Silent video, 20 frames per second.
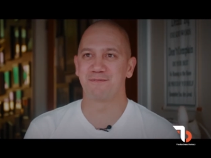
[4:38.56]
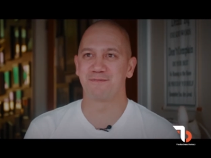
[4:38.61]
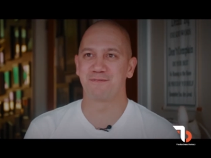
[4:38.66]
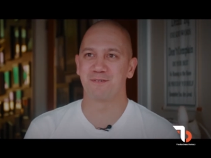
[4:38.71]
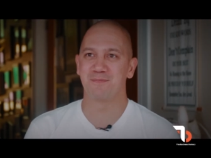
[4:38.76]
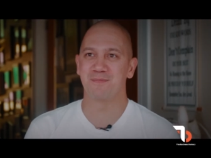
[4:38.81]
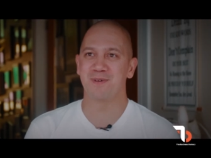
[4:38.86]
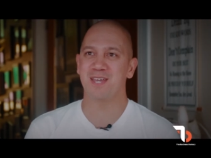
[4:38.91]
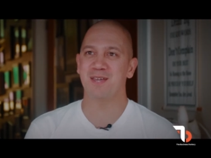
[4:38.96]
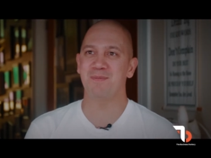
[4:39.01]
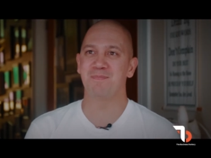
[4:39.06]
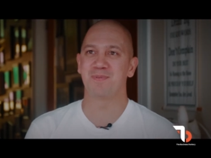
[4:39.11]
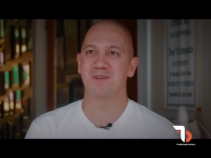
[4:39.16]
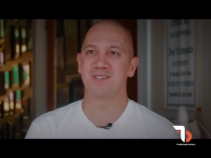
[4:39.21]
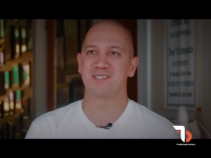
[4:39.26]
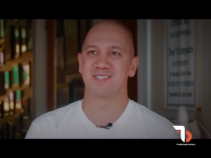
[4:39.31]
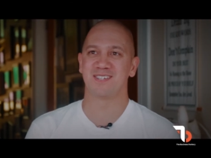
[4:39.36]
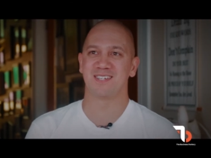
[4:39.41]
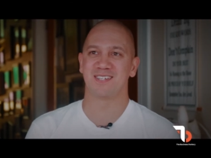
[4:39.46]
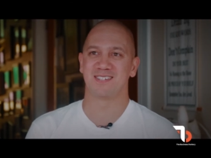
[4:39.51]
For me,
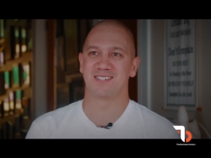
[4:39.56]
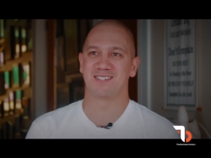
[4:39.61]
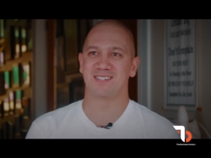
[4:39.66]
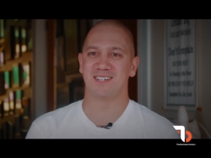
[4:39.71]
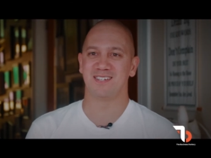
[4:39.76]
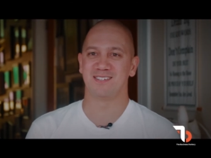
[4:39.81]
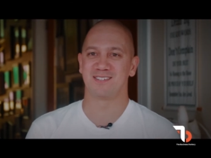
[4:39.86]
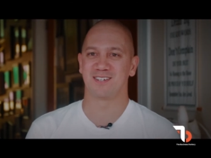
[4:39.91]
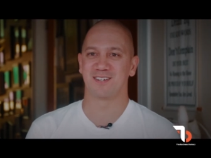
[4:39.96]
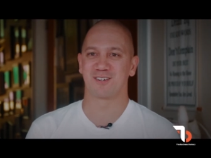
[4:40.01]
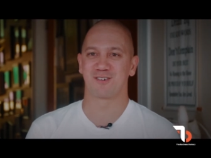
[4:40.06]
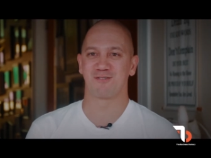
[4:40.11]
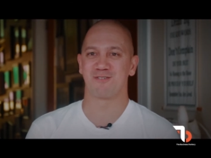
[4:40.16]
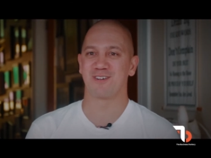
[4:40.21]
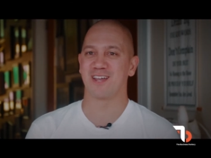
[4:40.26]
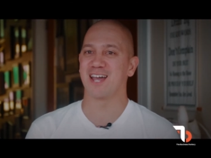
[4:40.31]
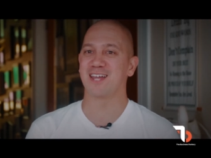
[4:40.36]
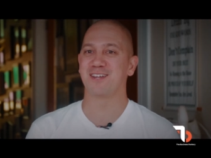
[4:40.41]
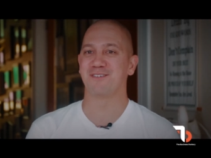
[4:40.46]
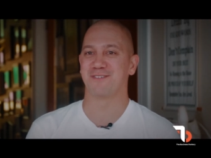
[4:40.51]
business is a
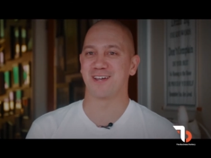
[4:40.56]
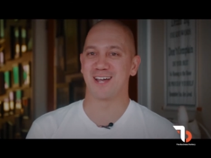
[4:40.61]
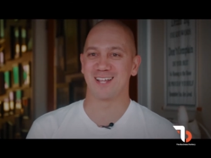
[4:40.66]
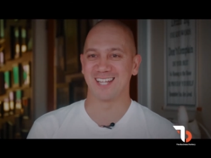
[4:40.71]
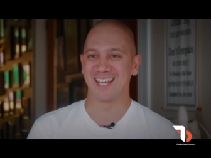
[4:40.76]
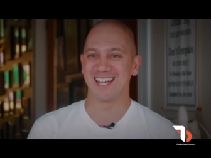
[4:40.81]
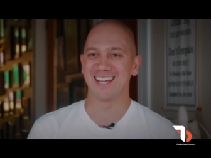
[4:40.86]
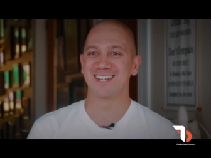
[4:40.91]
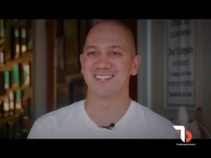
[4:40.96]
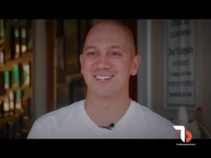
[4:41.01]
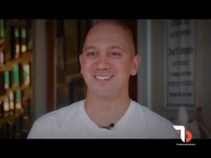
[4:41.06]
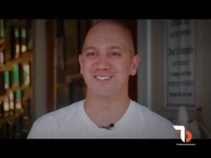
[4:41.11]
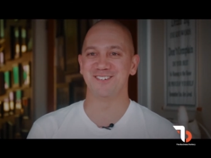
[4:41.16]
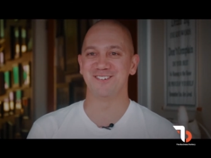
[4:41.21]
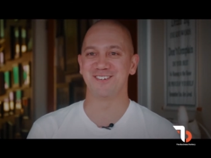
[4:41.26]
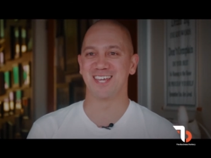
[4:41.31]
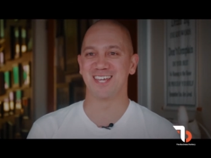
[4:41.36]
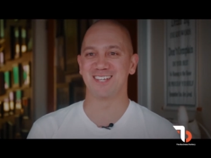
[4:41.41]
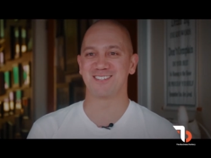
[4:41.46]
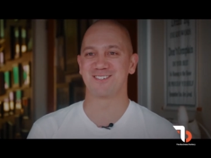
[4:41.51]
creative outlet.
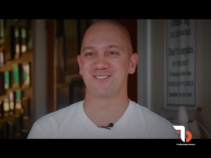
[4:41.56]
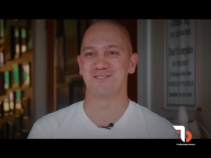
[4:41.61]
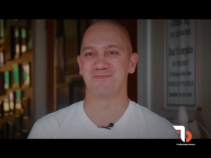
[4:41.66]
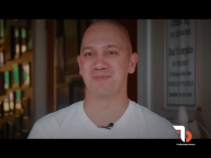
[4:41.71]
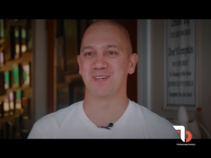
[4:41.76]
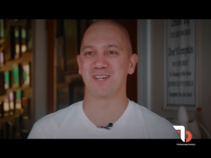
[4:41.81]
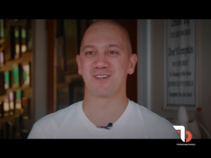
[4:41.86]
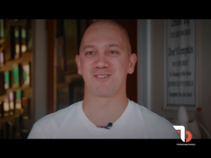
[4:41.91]
You get to be